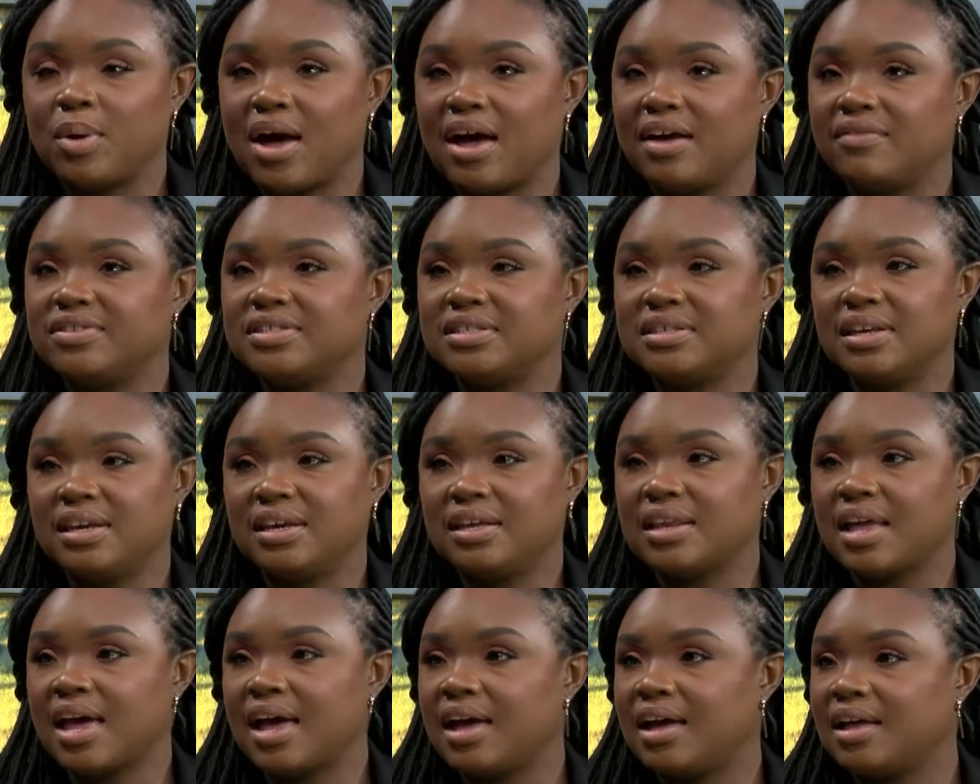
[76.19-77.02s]
I've
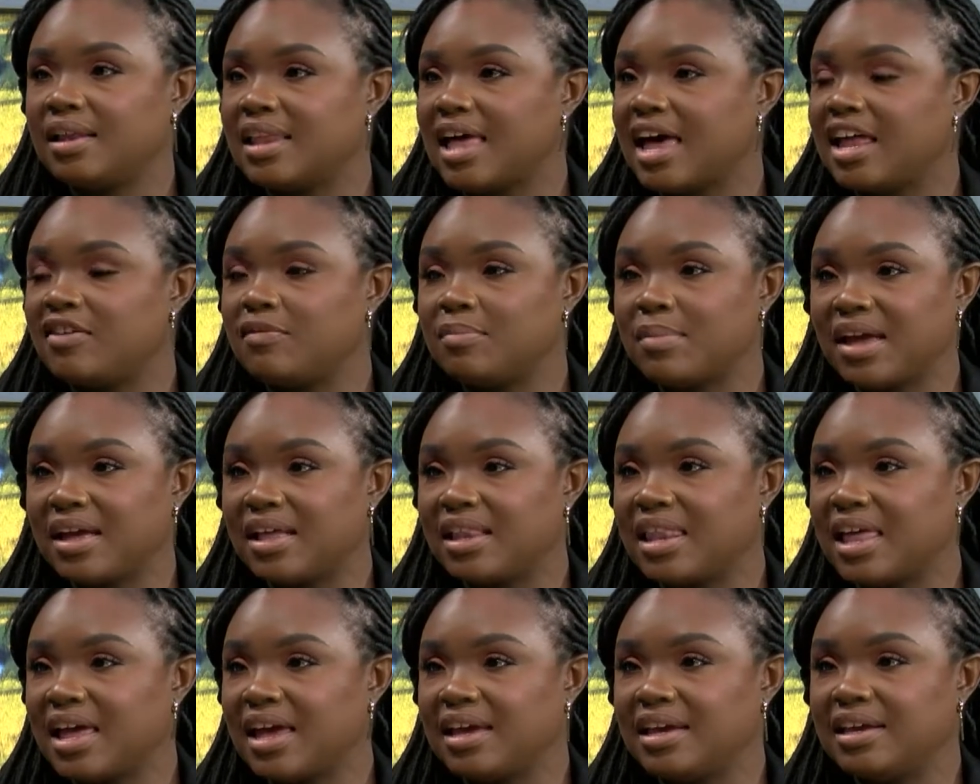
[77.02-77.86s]
seen a lot of my
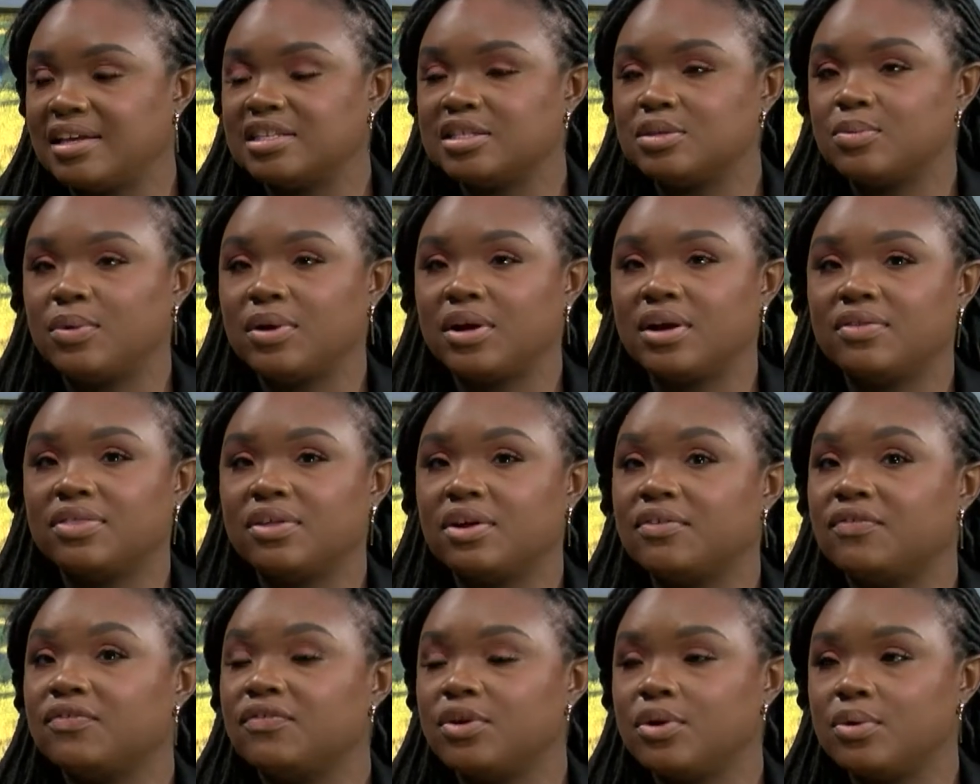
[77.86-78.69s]
clients where
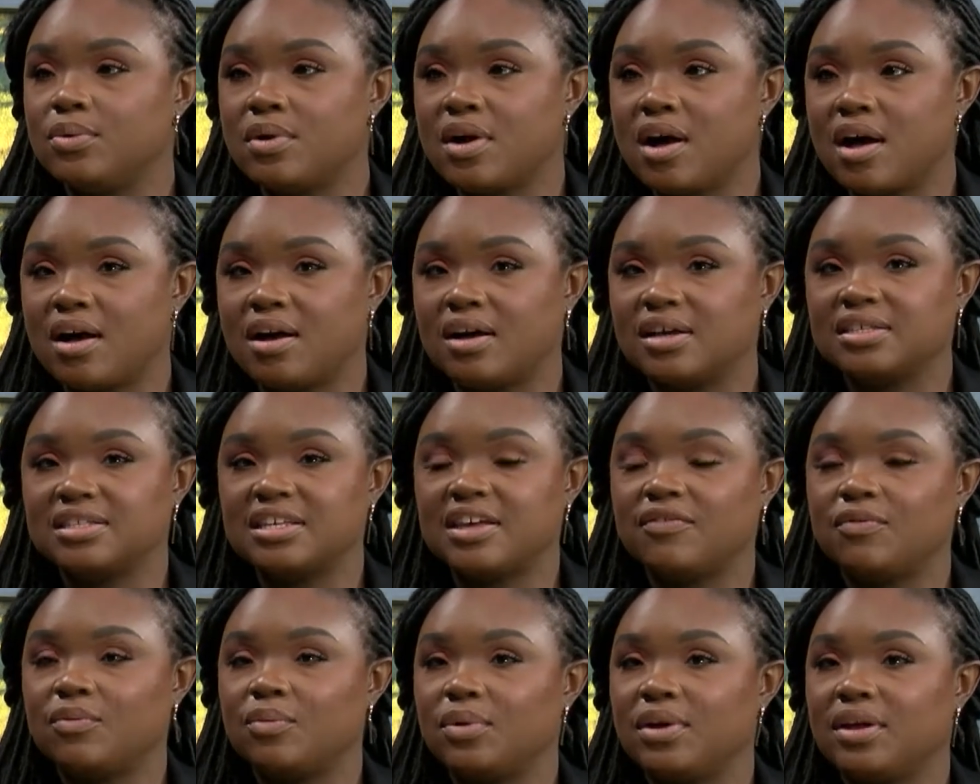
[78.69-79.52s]
their fuel costs
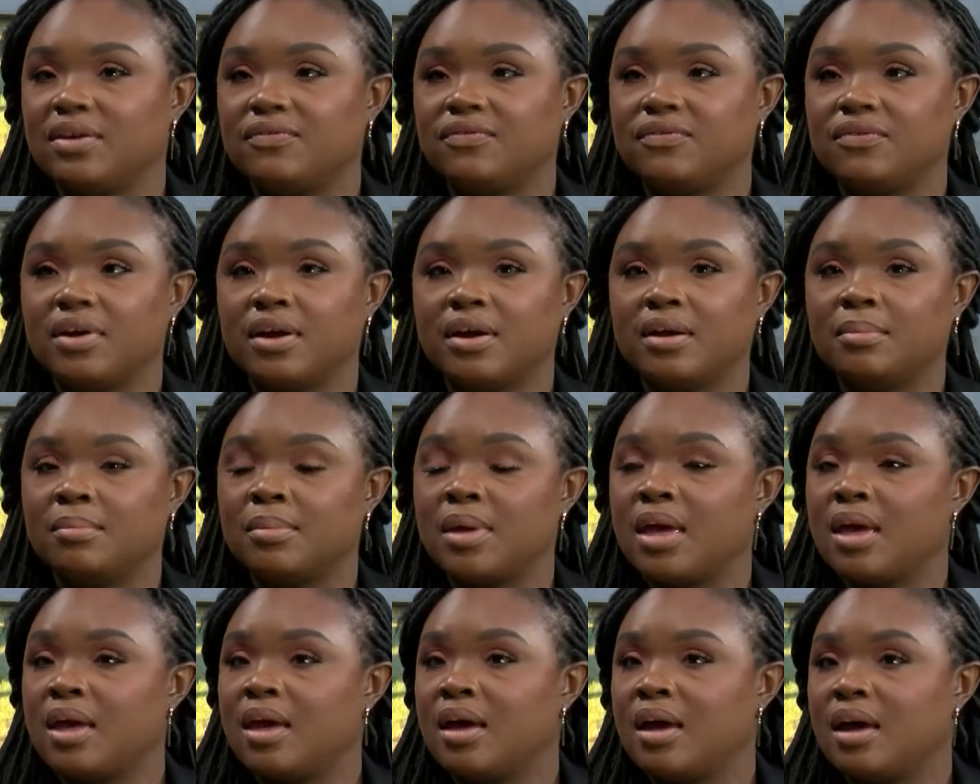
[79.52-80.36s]
have went from
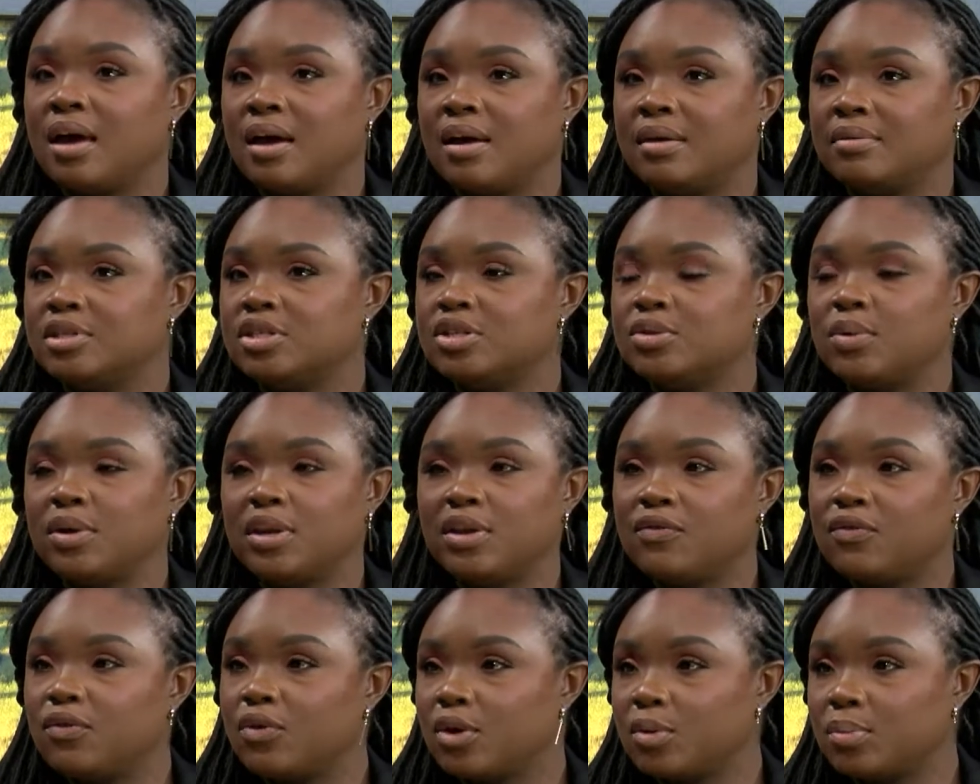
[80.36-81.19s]
uh,
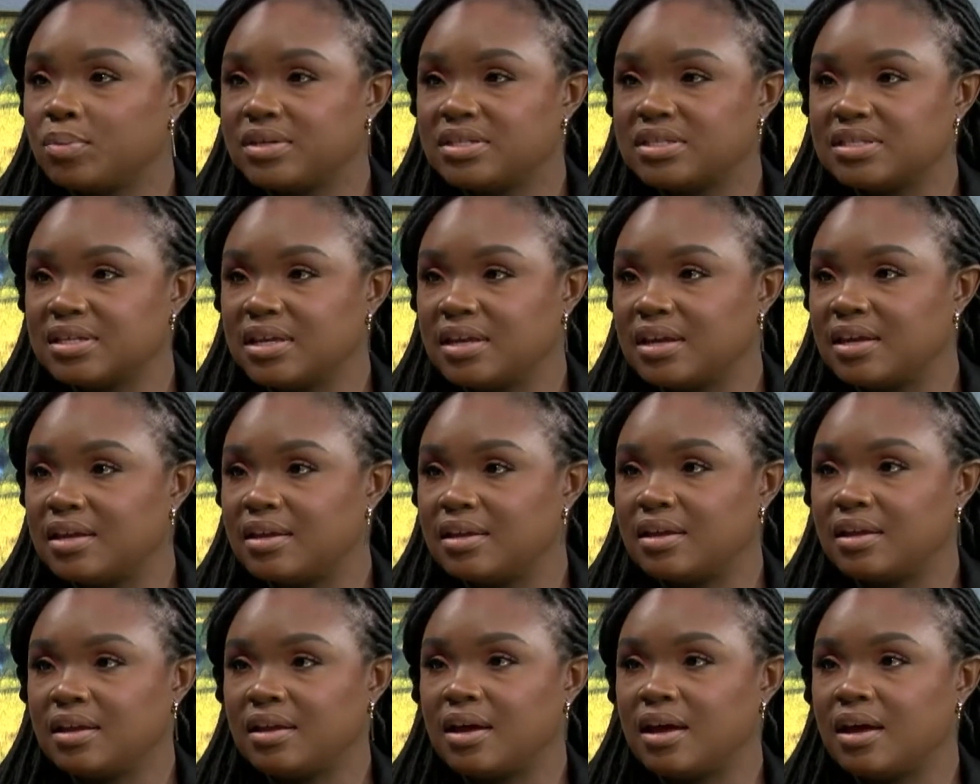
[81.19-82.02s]
24 percent
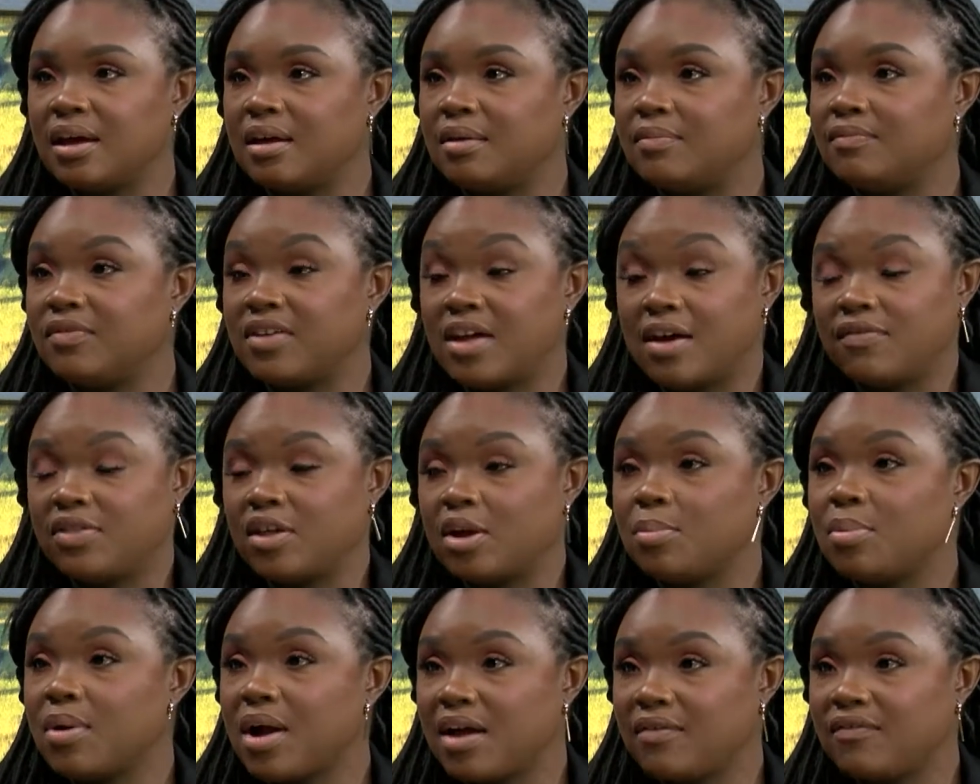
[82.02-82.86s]
of, of
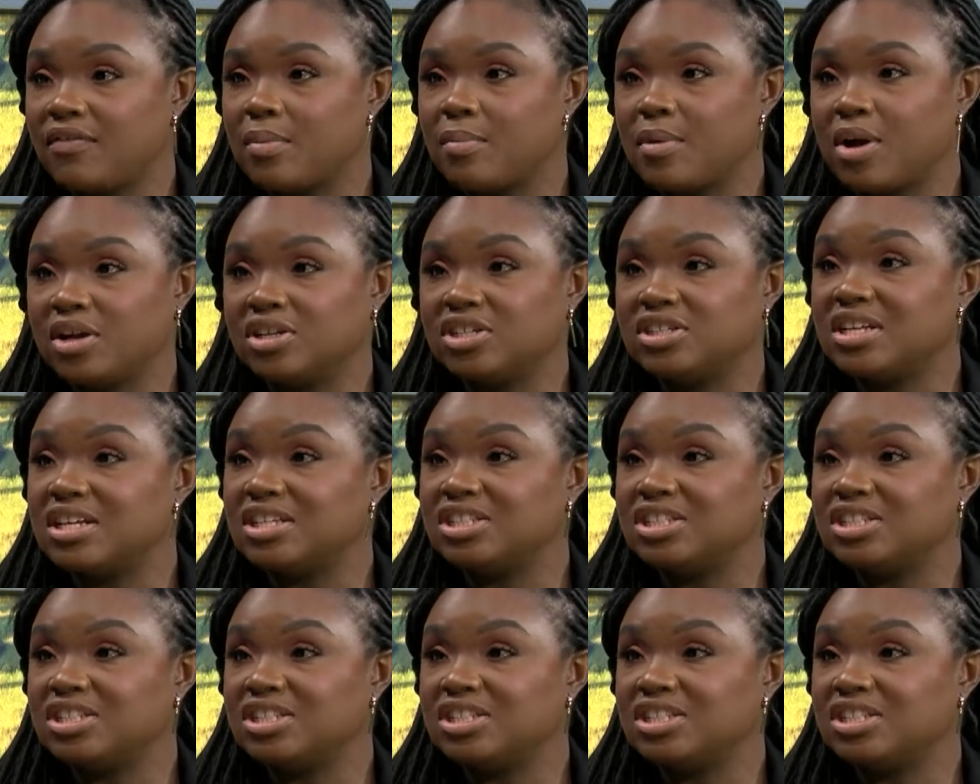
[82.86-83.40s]
their profit margin in